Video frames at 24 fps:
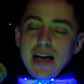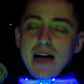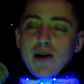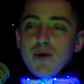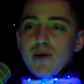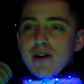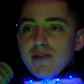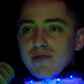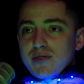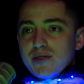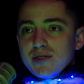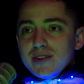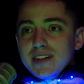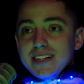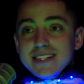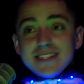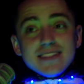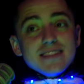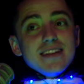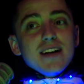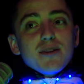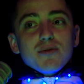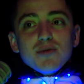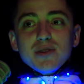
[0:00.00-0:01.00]
However,
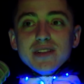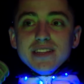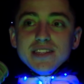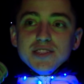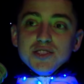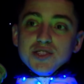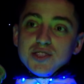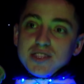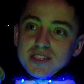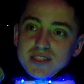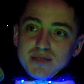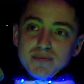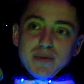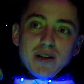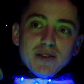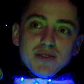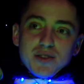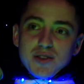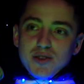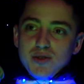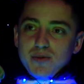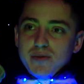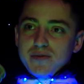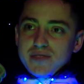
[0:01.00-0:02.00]
it's not really just about the
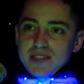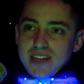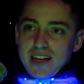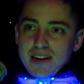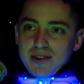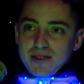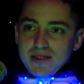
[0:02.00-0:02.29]
cube of Saturn.